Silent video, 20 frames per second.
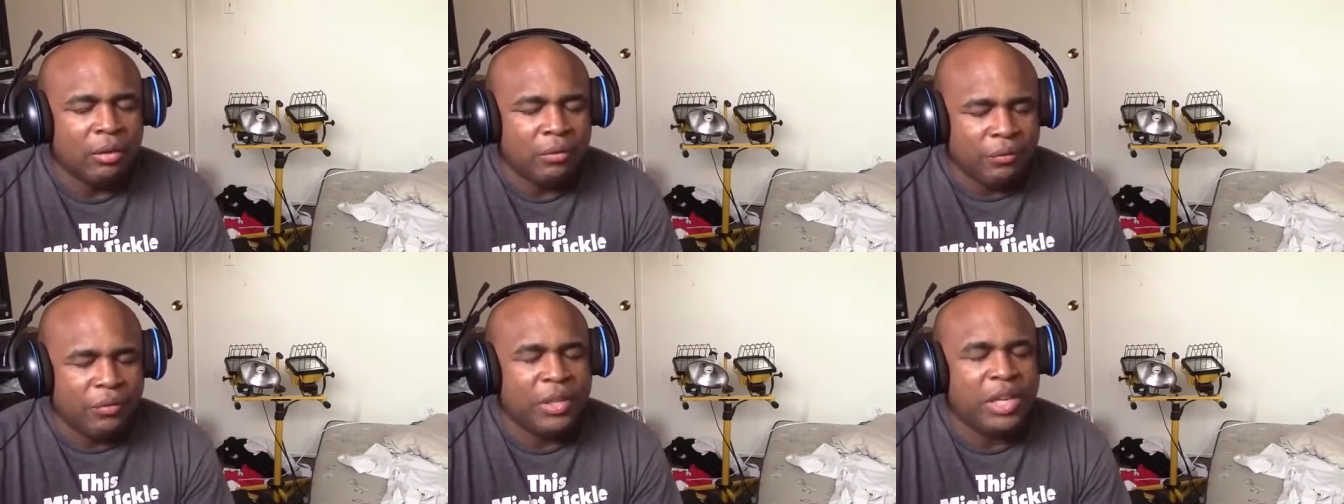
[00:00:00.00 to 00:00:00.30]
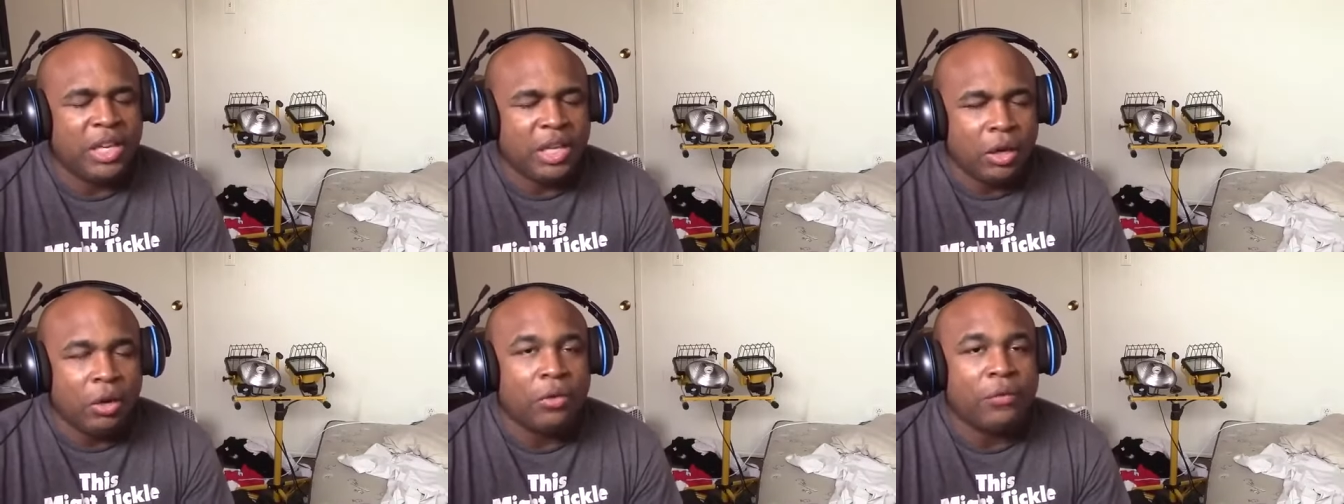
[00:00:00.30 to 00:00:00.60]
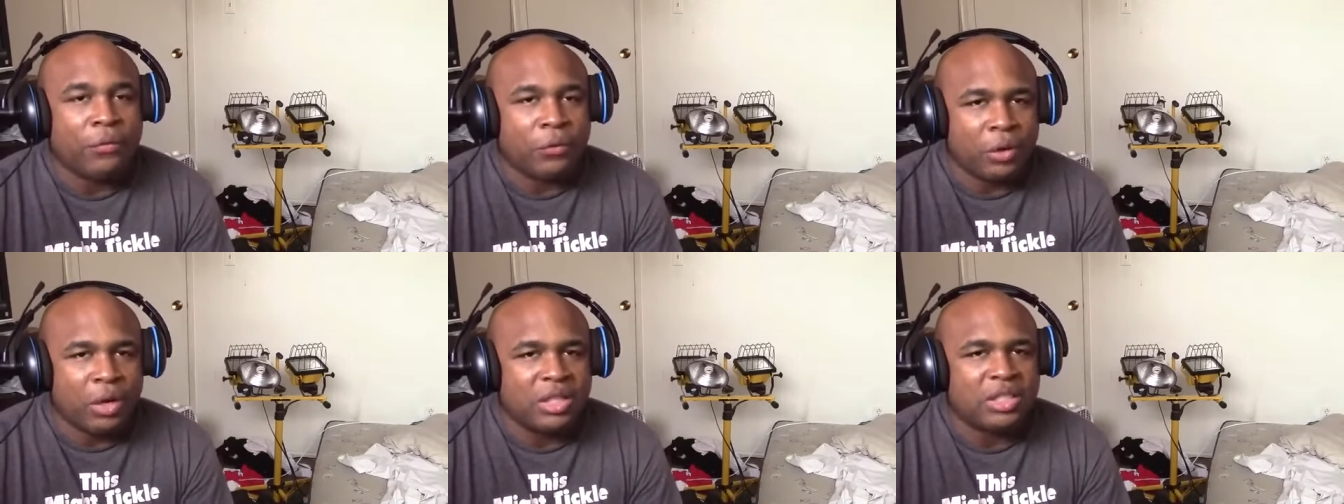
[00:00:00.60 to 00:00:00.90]
video
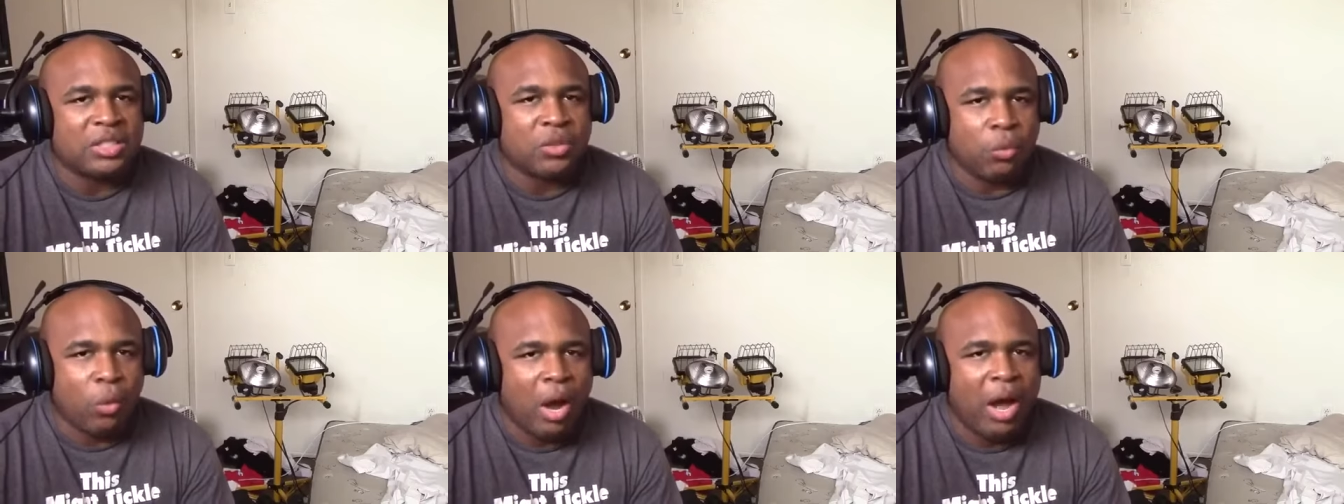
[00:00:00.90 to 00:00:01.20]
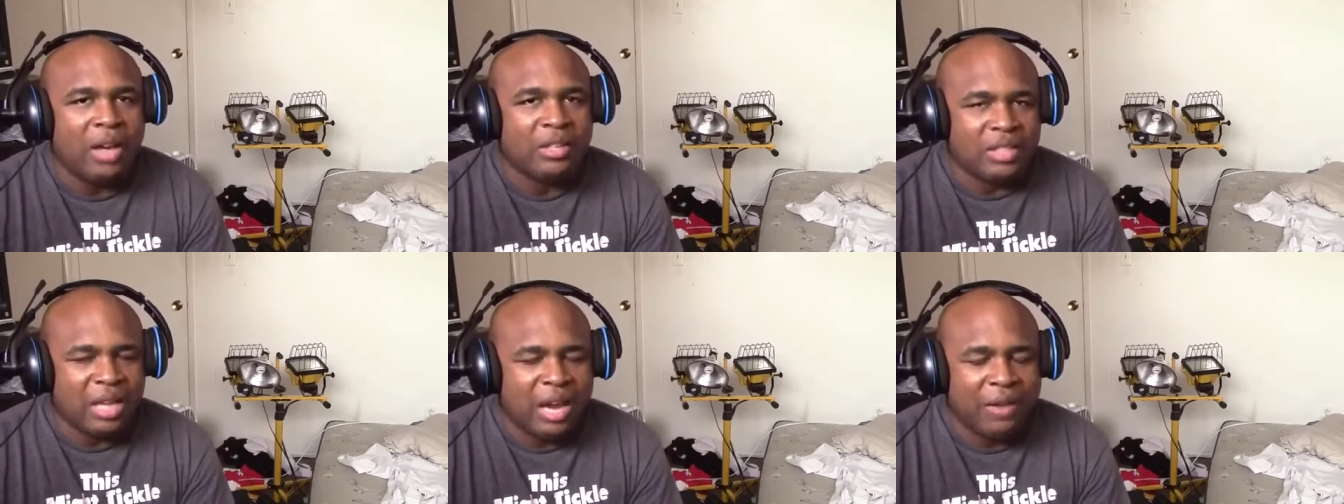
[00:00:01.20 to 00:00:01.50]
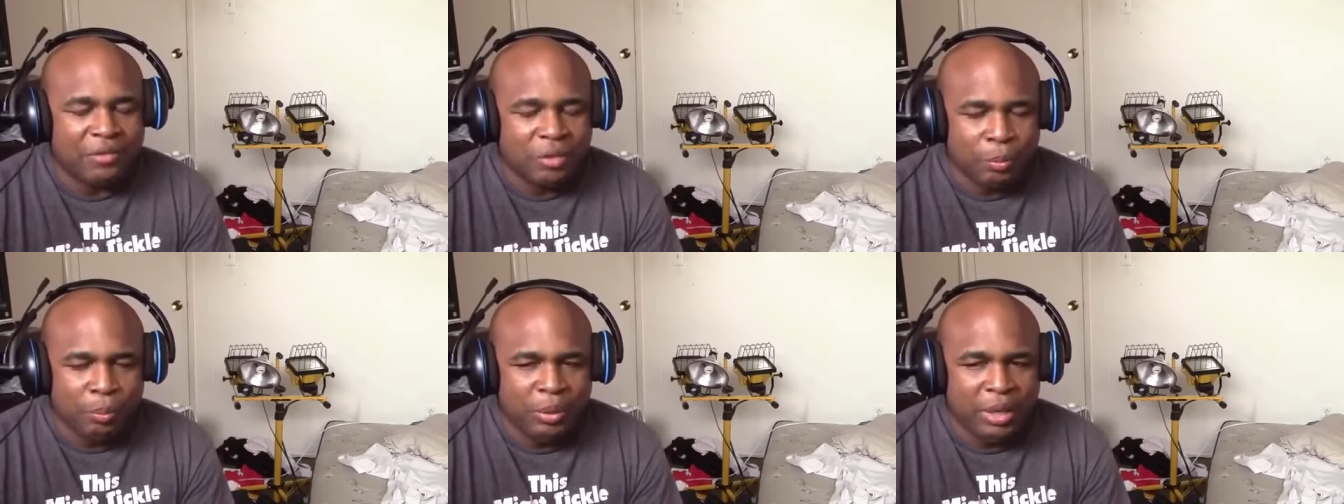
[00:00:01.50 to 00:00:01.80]
for us to watch
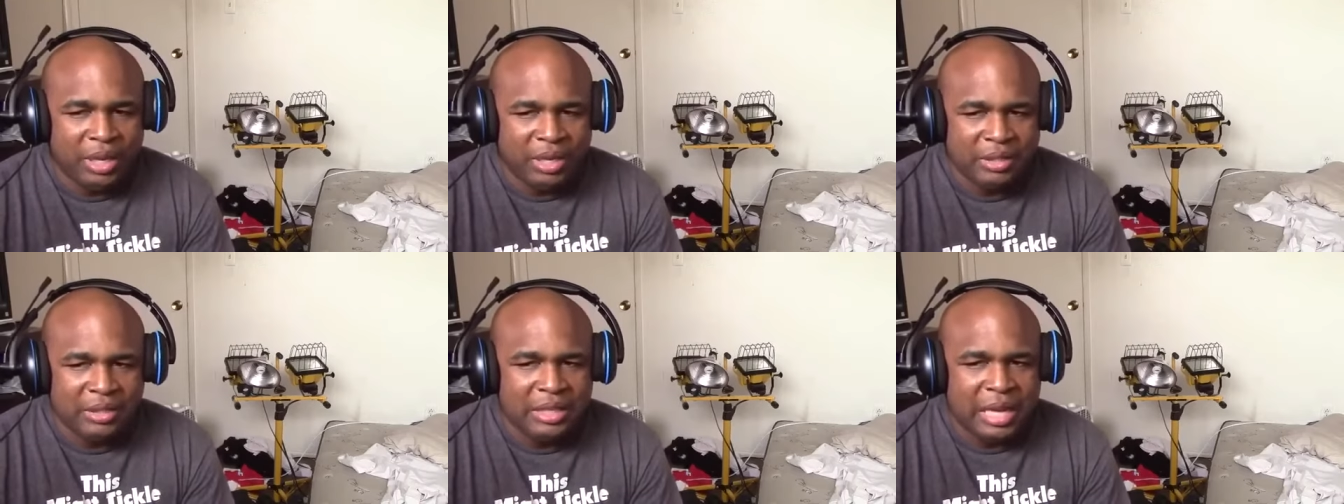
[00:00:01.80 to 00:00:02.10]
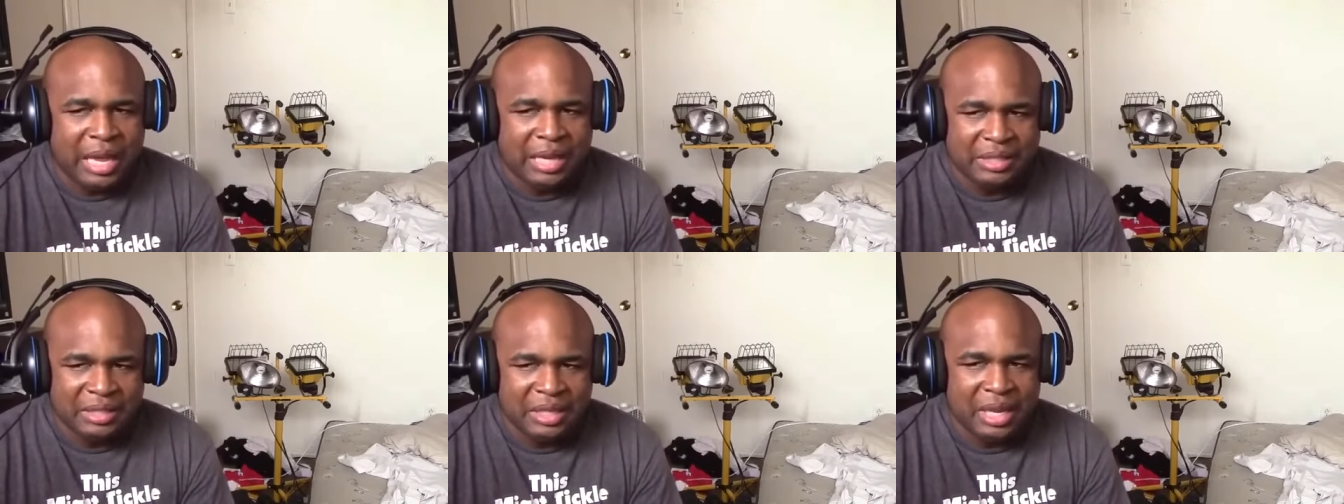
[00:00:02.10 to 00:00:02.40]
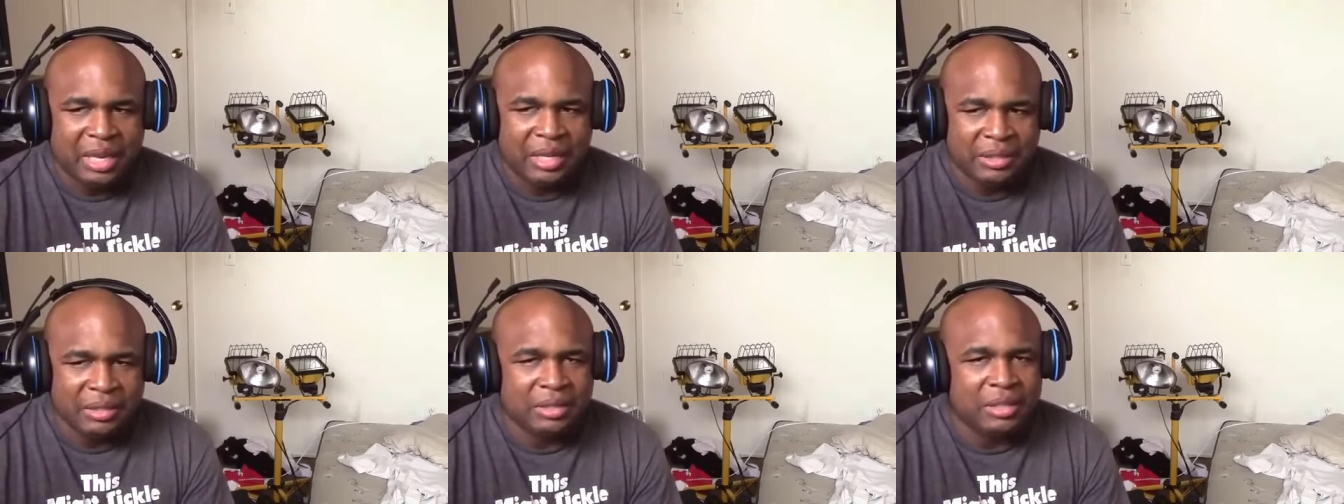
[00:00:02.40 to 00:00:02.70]
after playing Sad
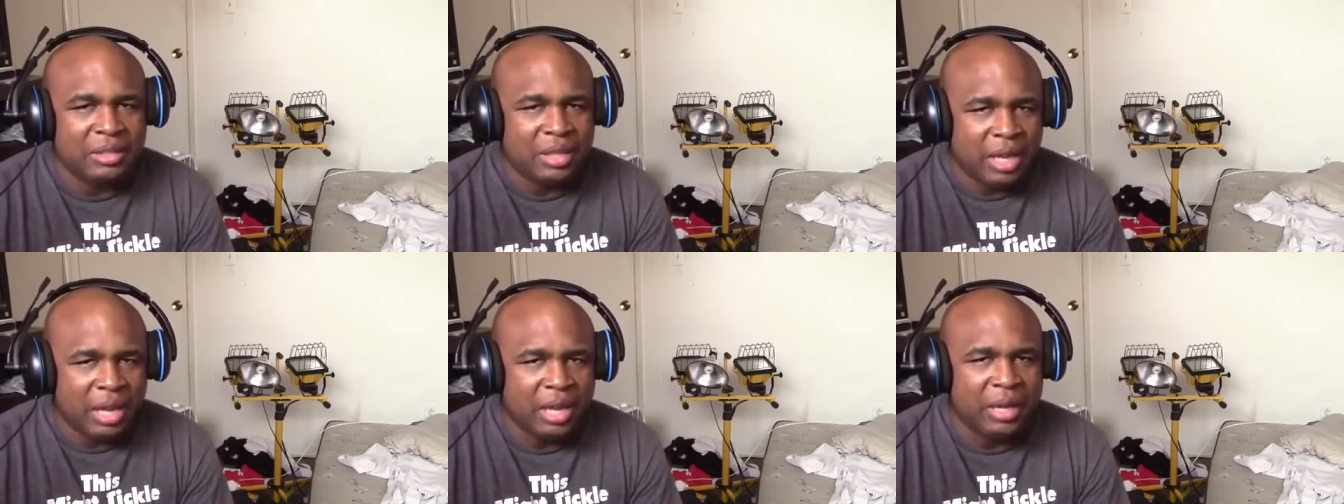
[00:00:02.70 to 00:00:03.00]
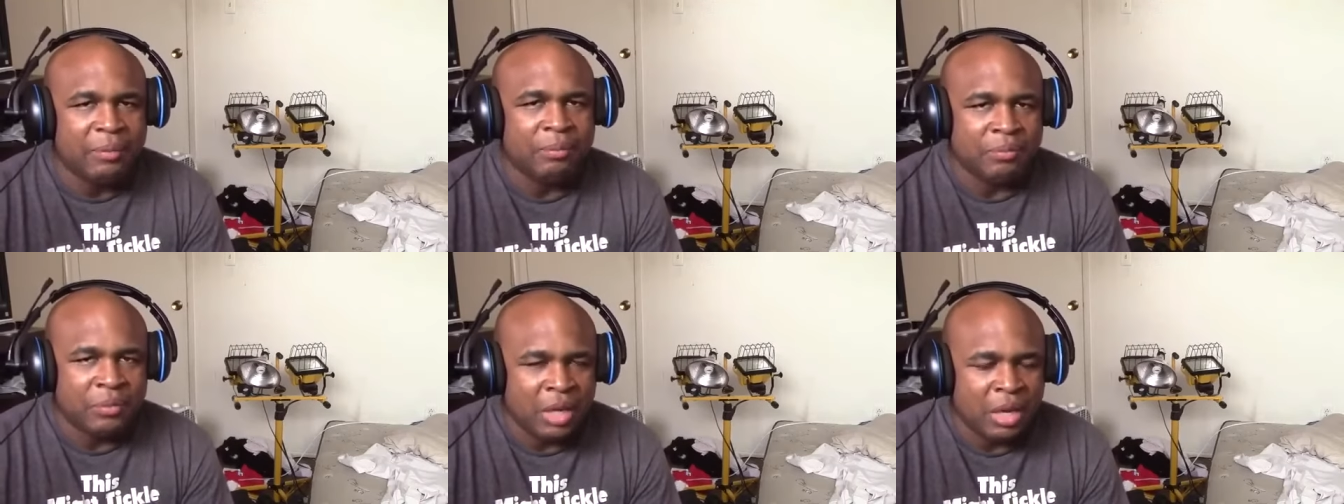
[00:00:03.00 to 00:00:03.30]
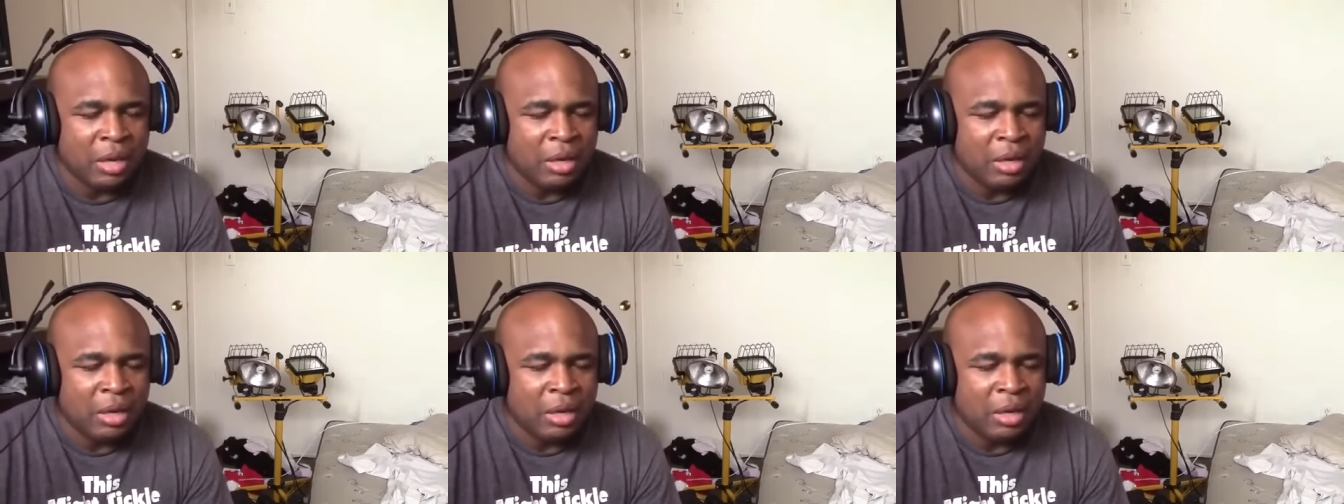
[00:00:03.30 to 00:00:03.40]
Satan today.